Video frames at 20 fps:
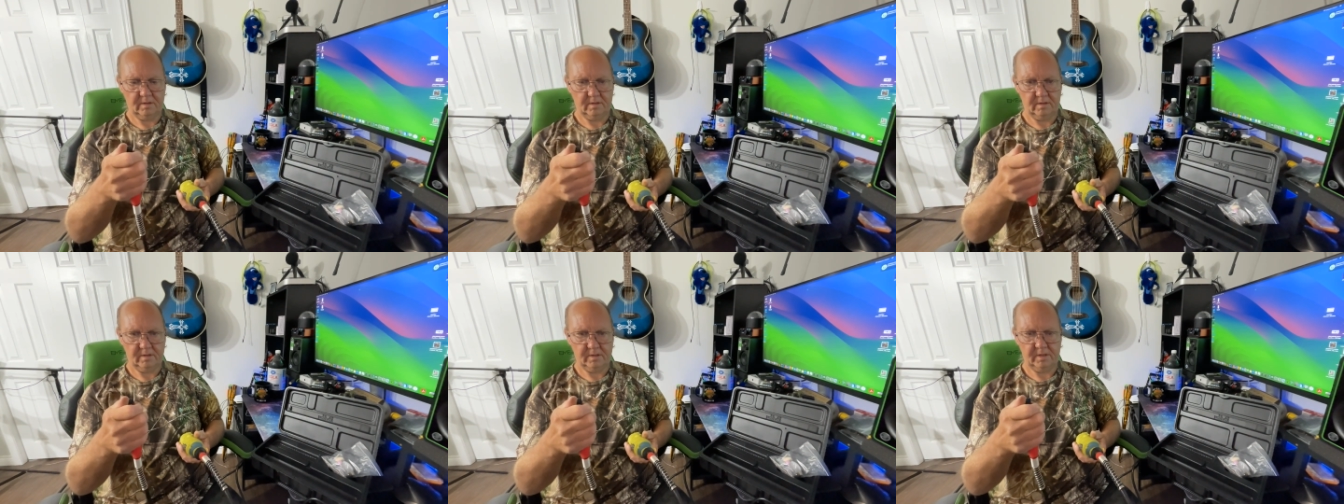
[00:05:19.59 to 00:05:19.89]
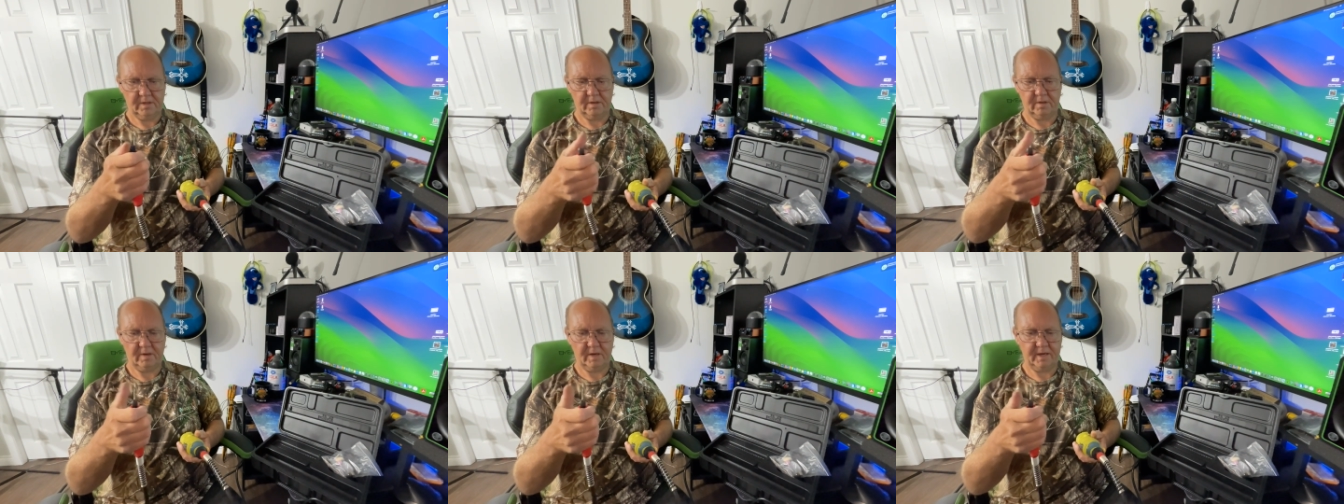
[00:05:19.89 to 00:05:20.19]
You
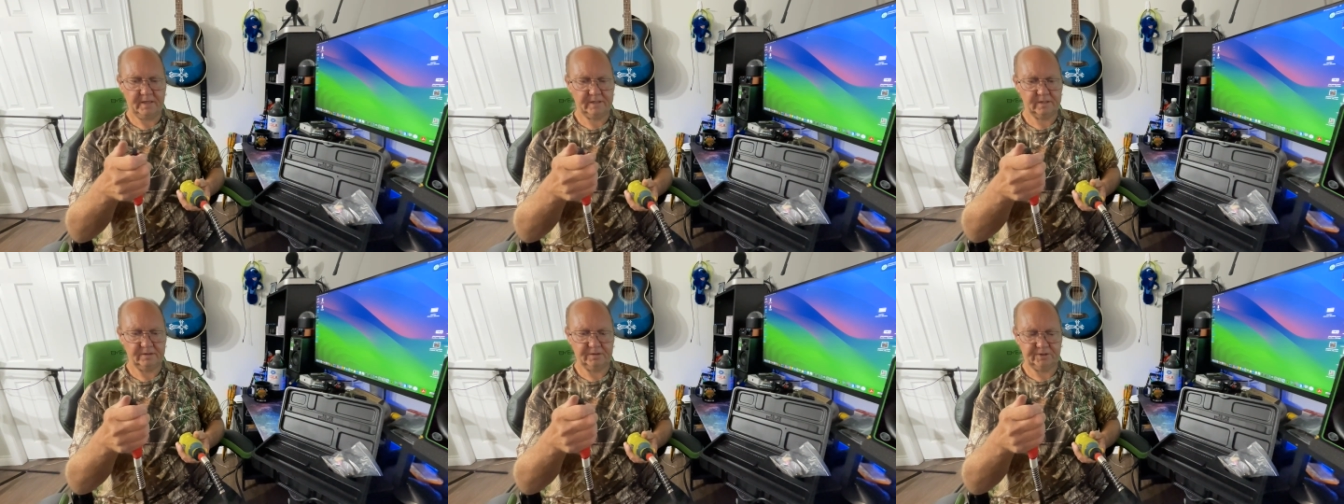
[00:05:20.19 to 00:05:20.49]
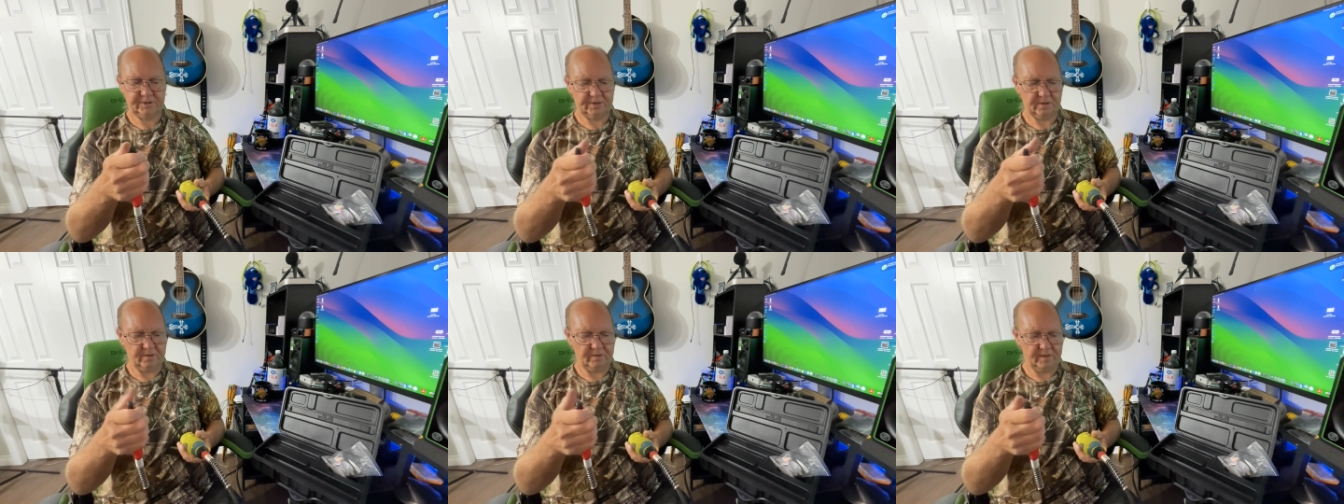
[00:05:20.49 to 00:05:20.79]
know, I can
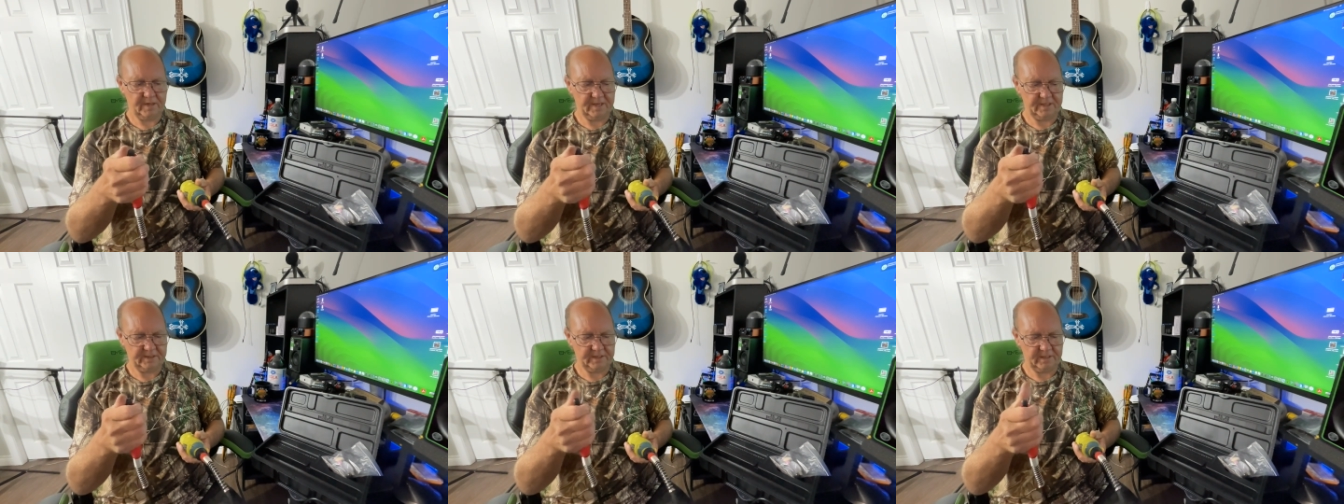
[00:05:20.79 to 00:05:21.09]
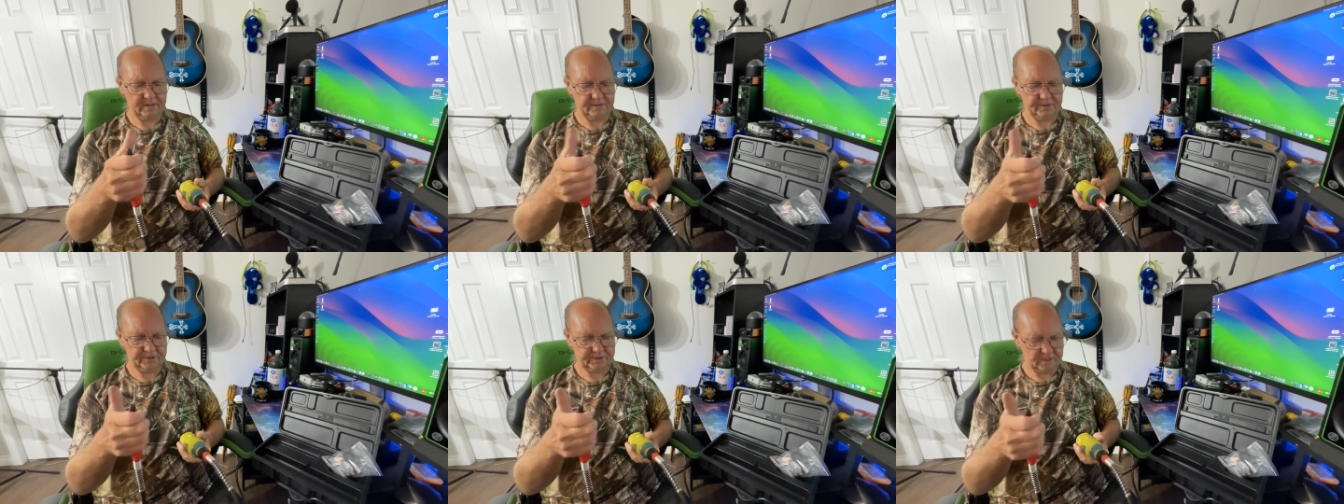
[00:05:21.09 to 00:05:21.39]
slow that
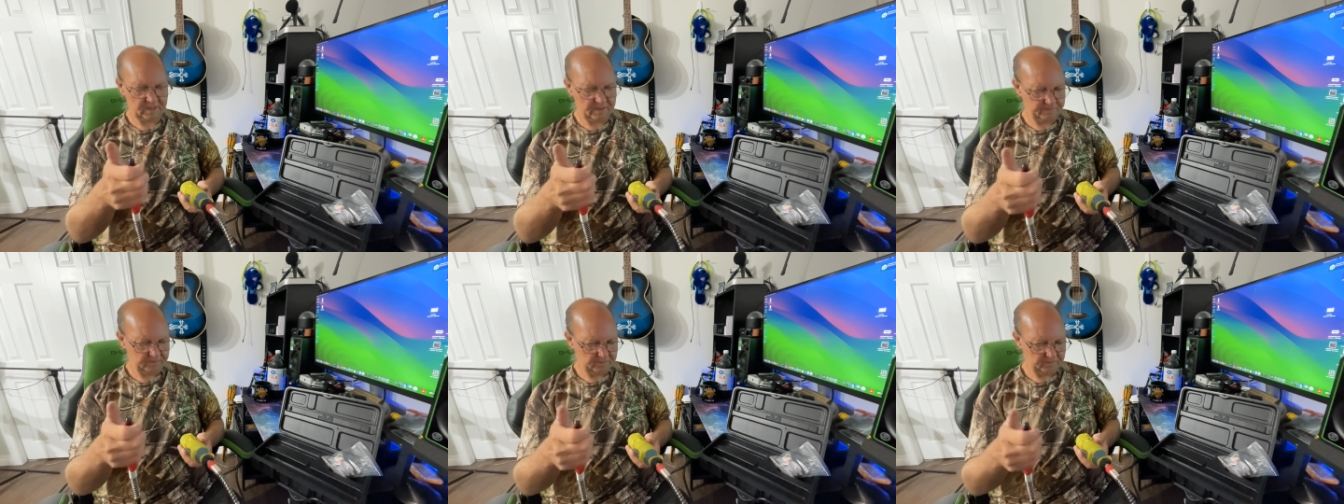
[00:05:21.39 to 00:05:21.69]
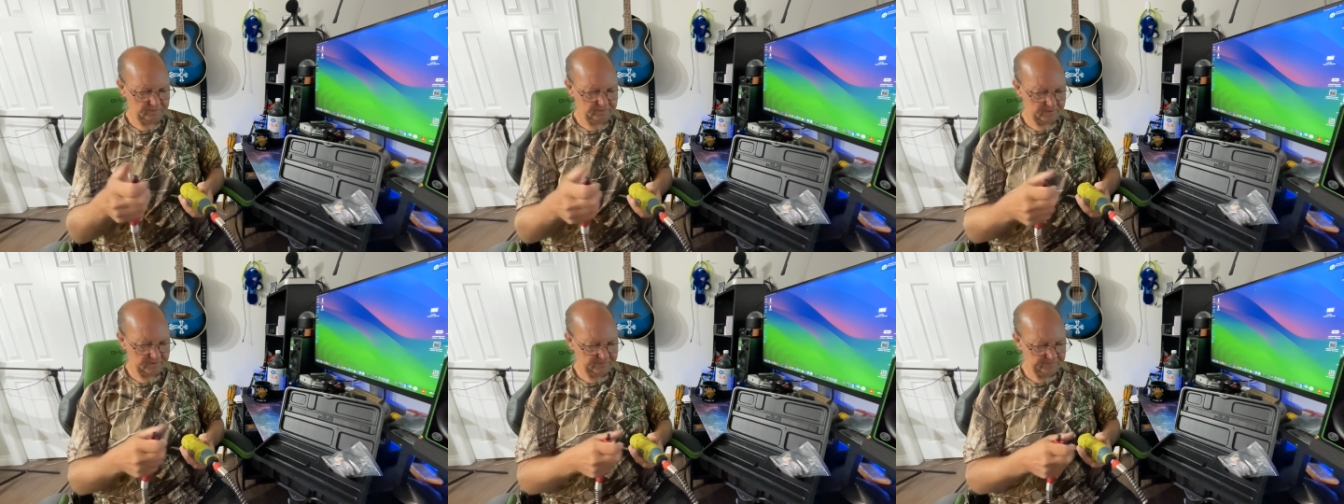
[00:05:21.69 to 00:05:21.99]
down and stop it
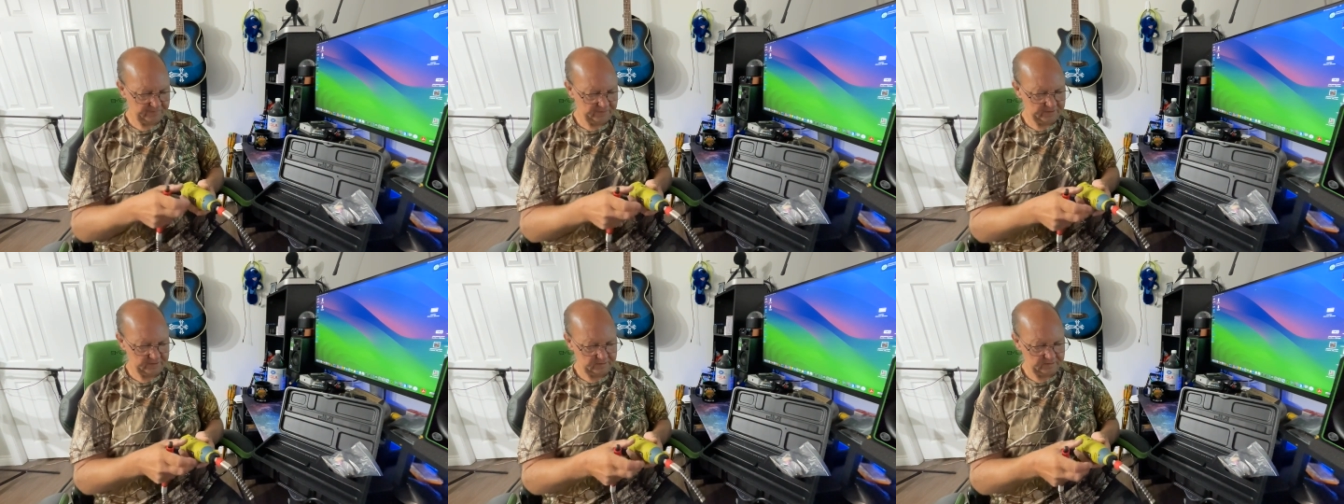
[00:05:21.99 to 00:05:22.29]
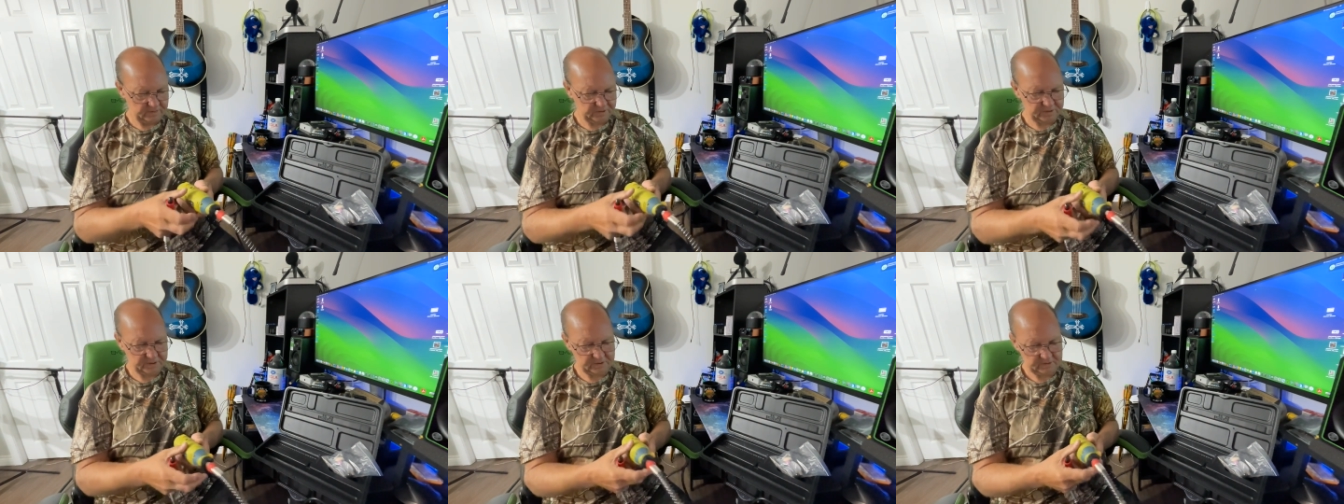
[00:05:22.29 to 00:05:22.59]
with my
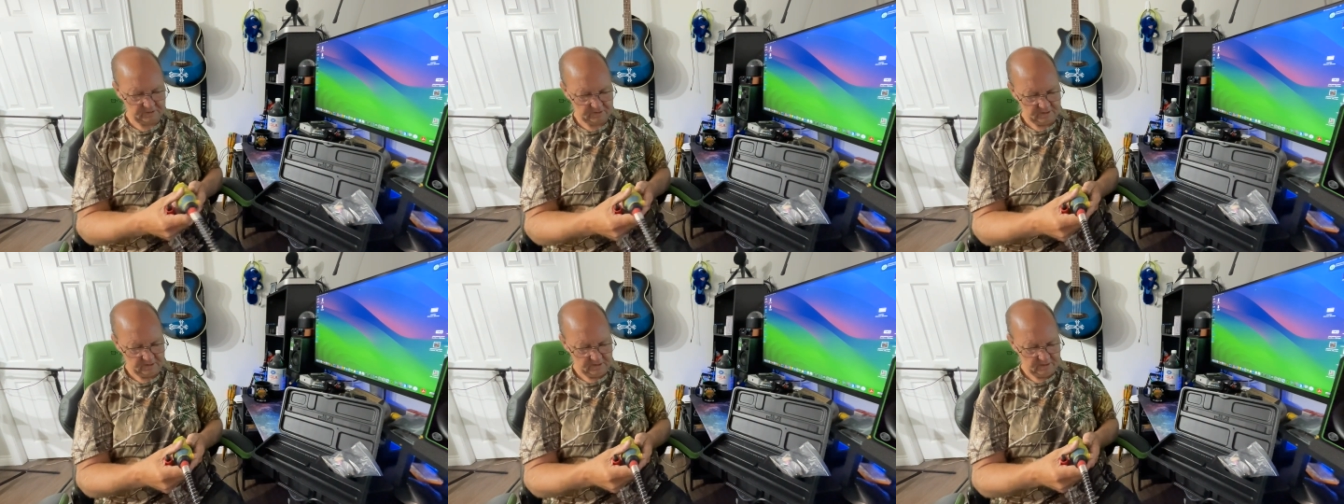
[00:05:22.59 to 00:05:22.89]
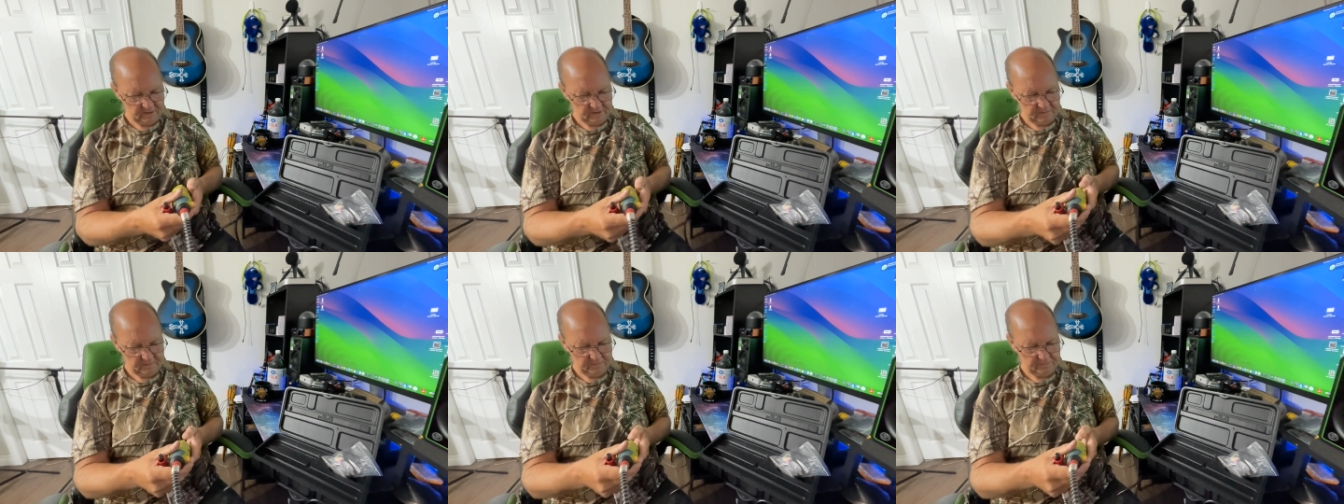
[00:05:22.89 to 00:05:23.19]

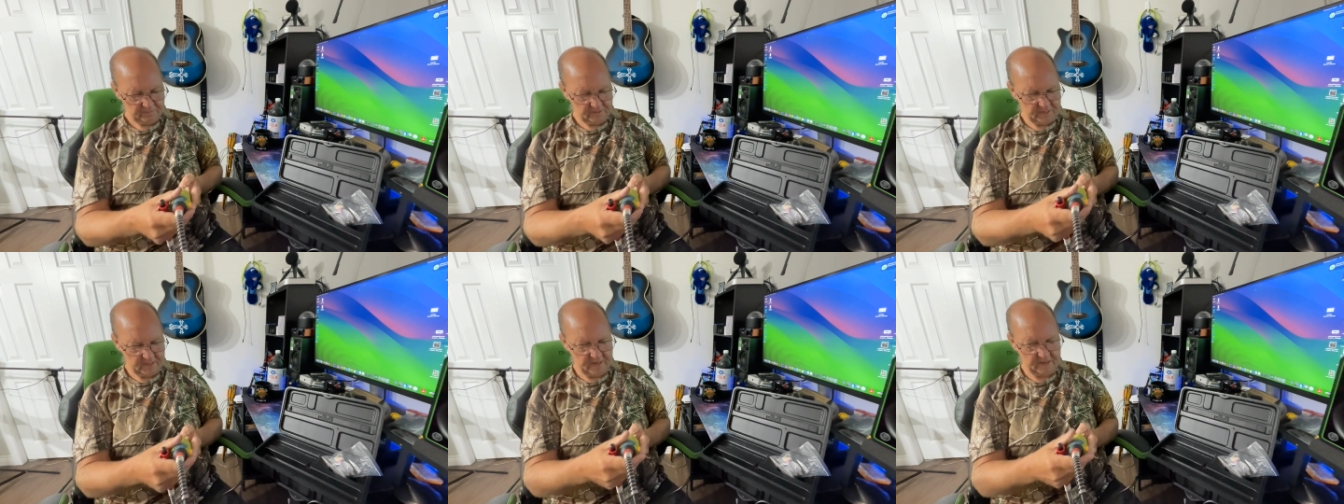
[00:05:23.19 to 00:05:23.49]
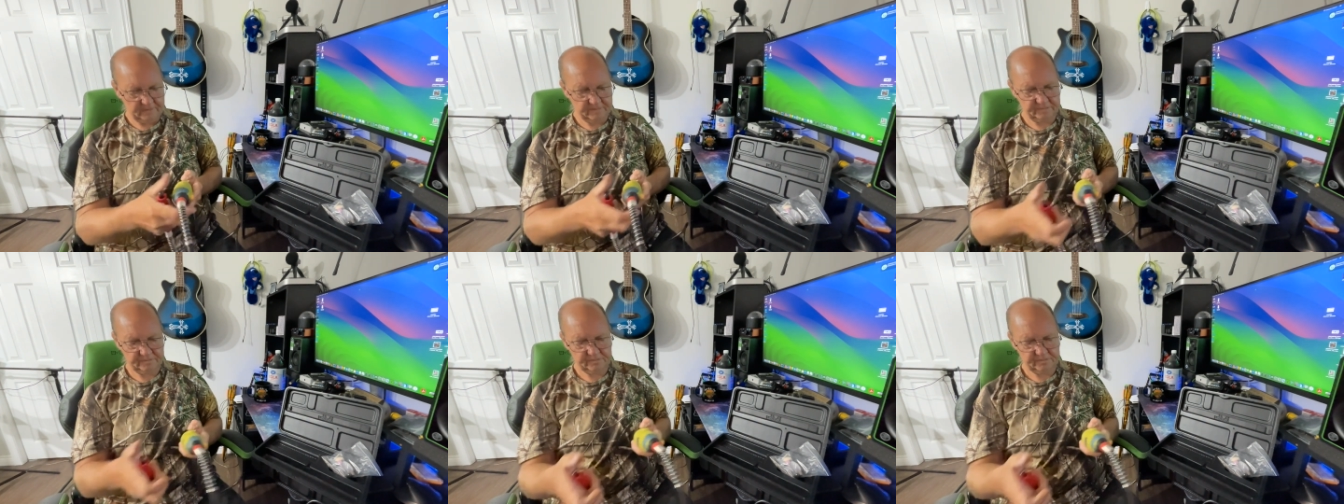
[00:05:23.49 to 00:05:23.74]
fingers. But